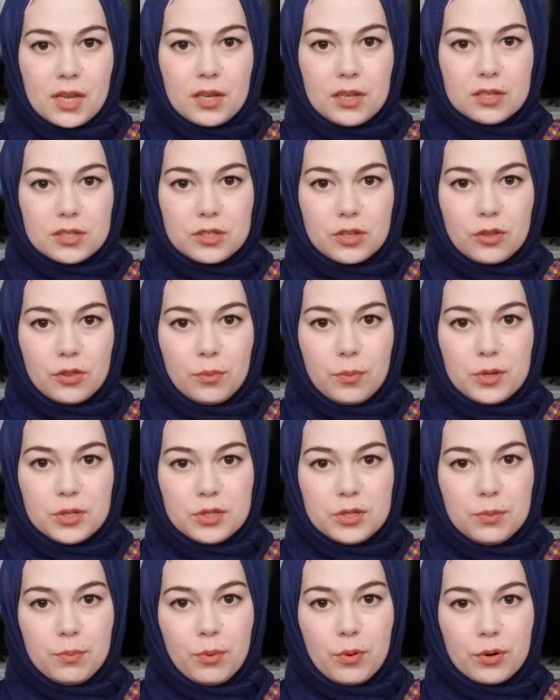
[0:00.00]
So the
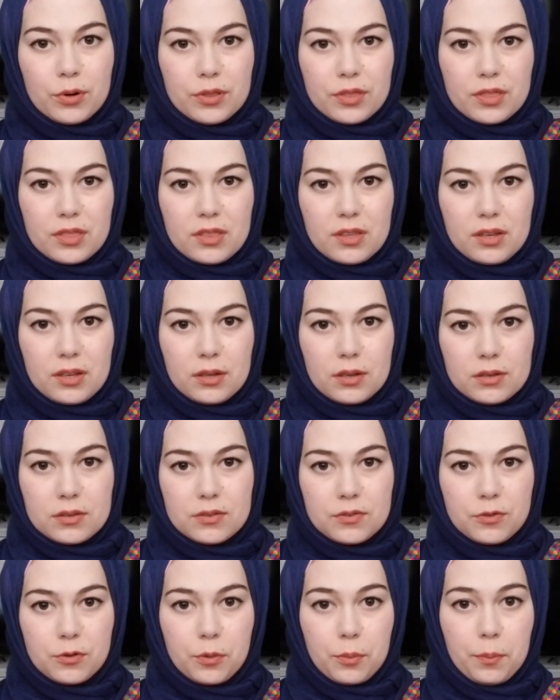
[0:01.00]
most important
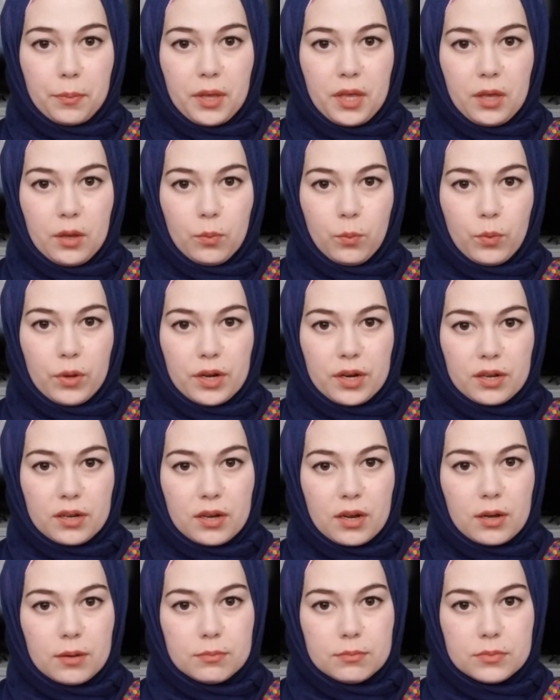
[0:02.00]
things for me when it
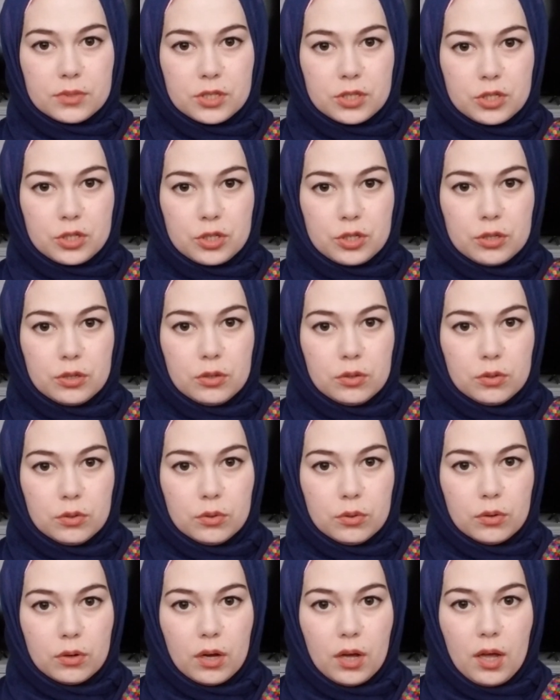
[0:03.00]
comes
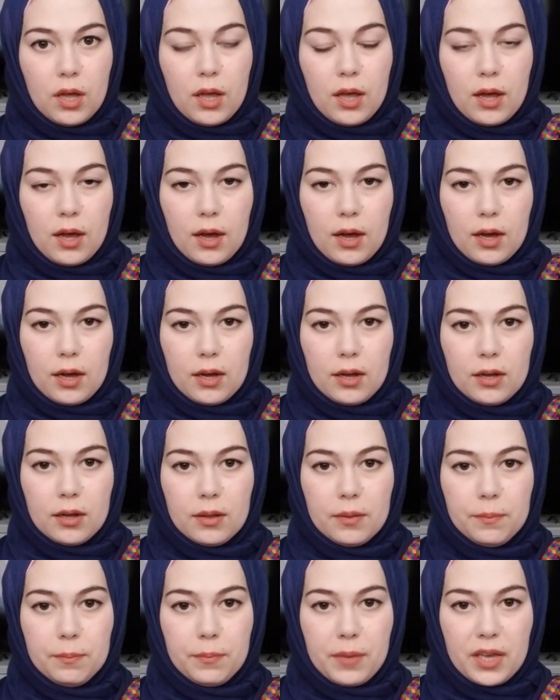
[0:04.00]
to
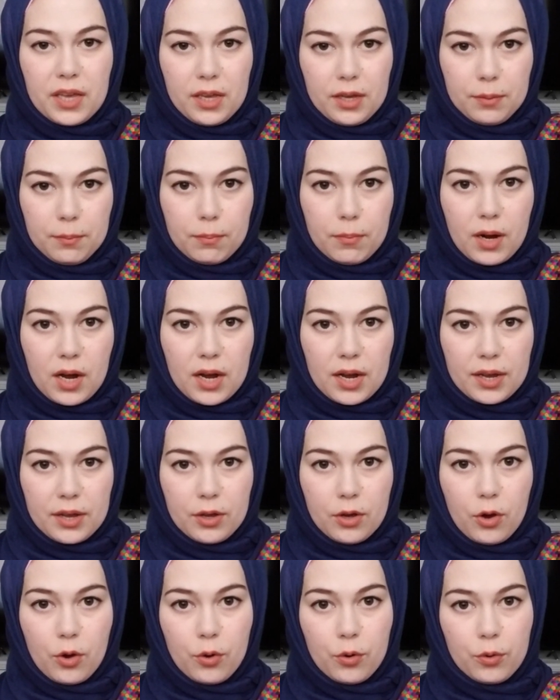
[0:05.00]
making
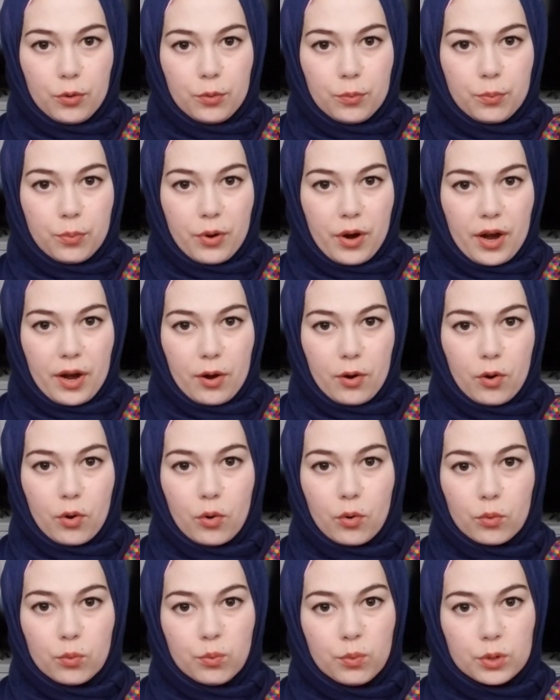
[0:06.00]
my own prayer
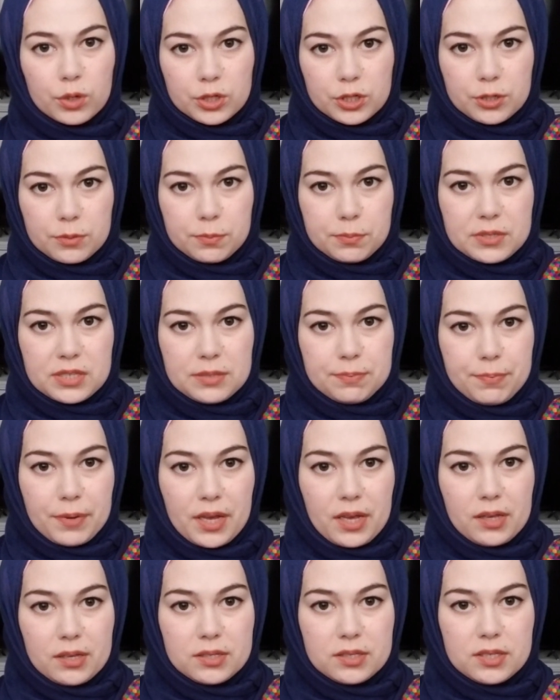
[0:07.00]
or worship
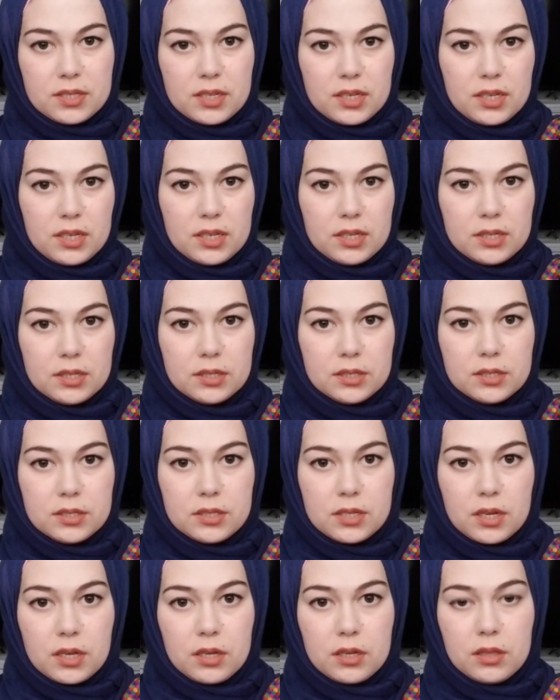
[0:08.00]
space
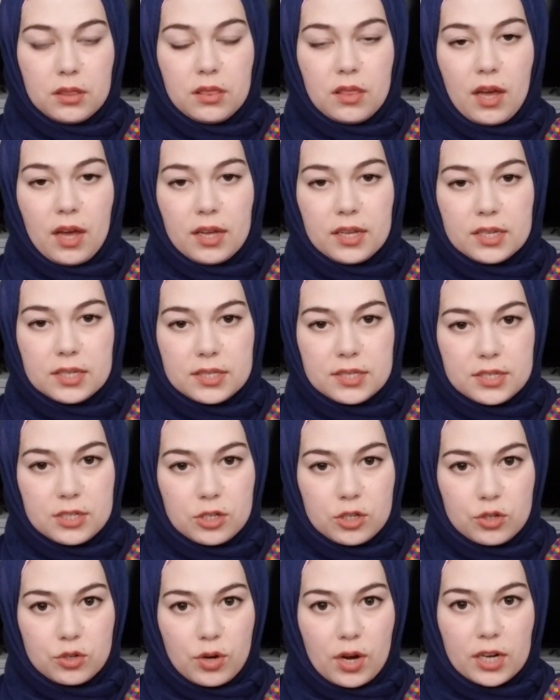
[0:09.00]
is that it's
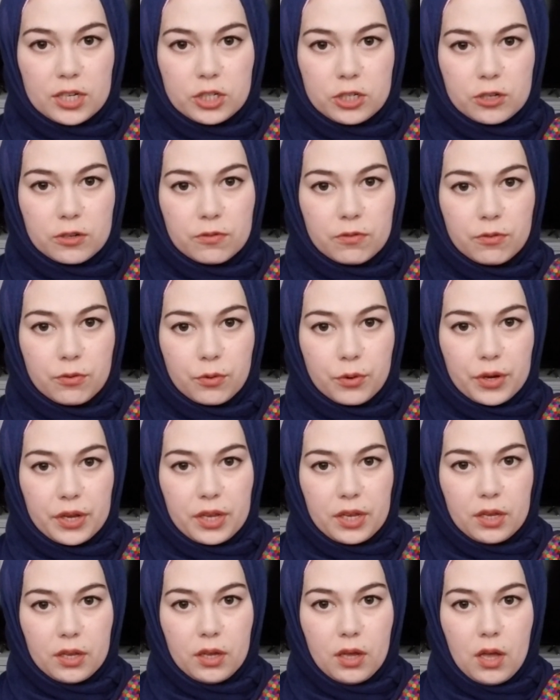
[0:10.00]

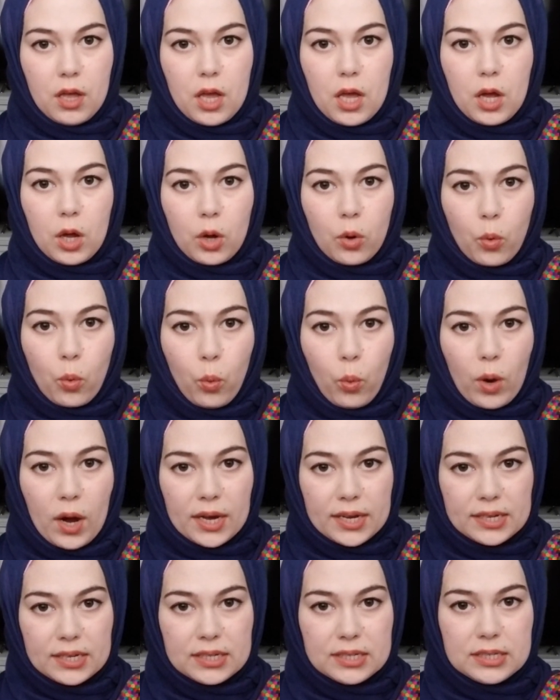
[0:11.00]
distraction-free,
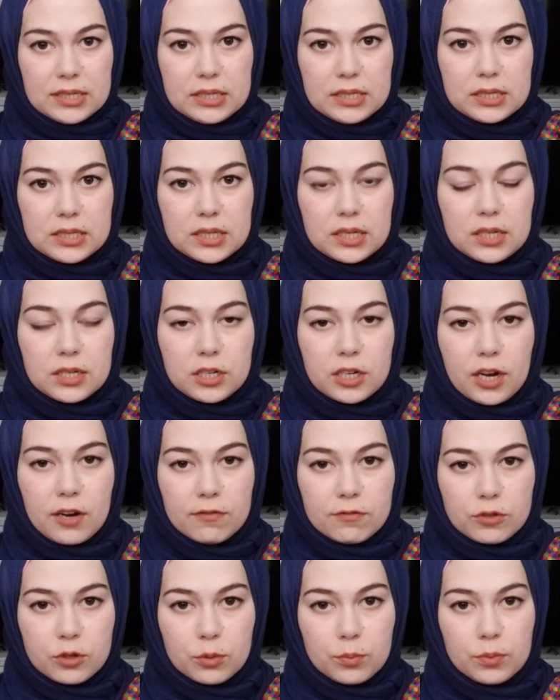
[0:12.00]
quiet, and
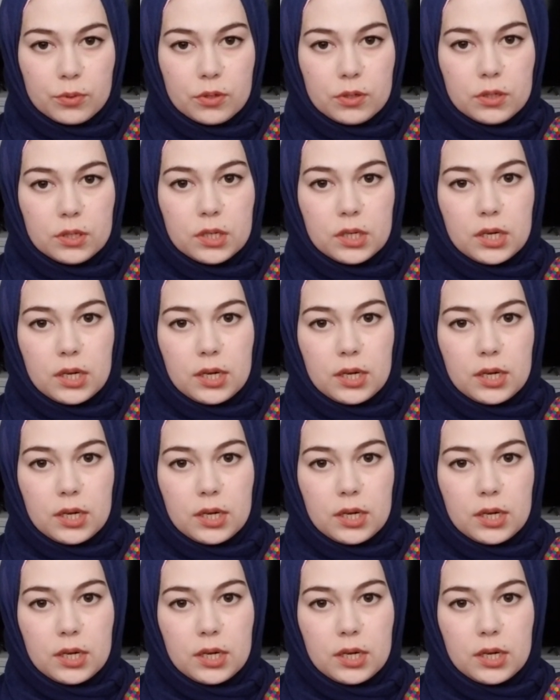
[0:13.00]
comfortable.